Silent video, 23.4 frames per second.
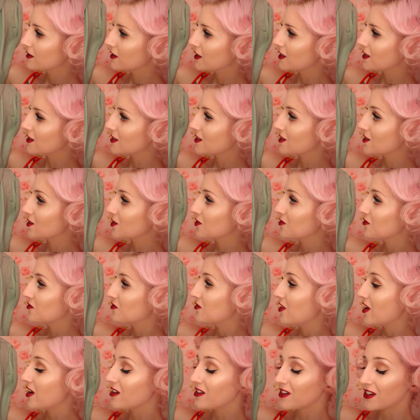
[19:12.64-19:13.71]
It's
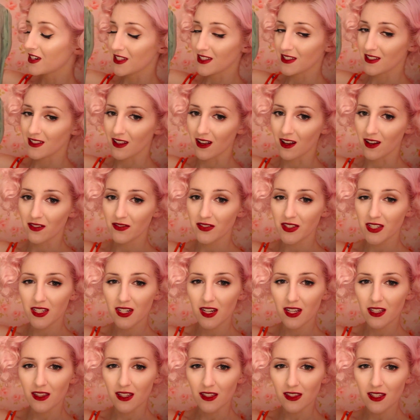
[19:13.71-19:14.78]
very soft, and
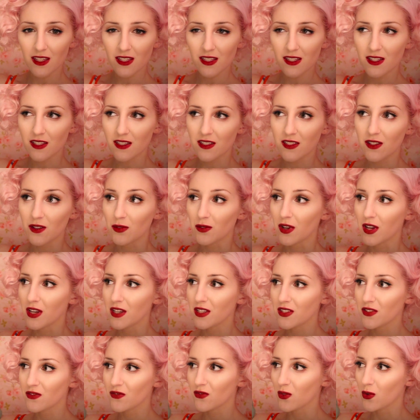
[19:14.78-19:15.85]
I think this is so
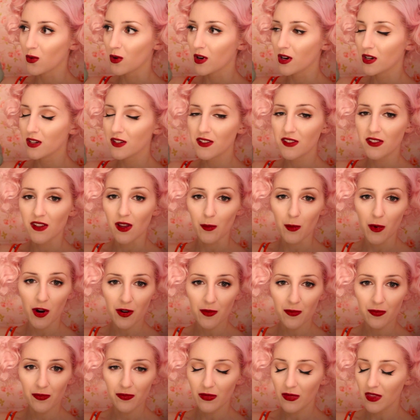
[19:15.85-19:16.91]
nice for summer,
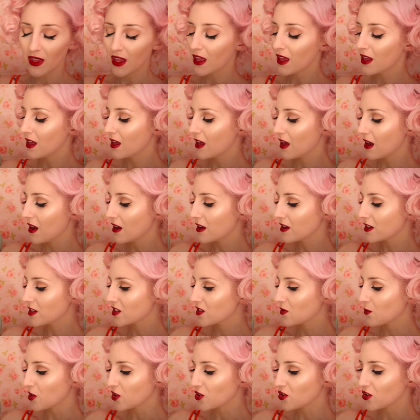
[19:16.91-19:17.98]

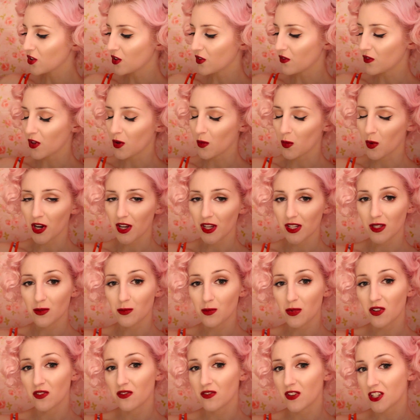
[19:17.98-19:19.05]
especially if you work in a
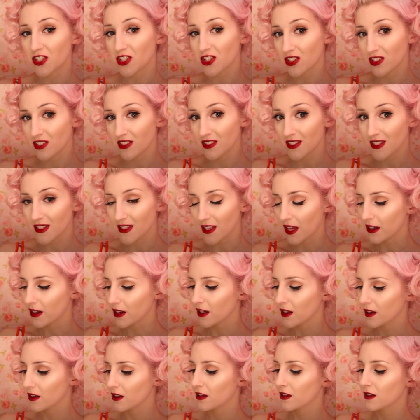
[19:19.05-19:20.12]
professional
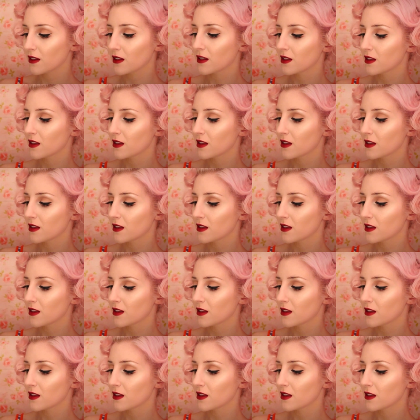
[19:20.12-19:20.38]
setting.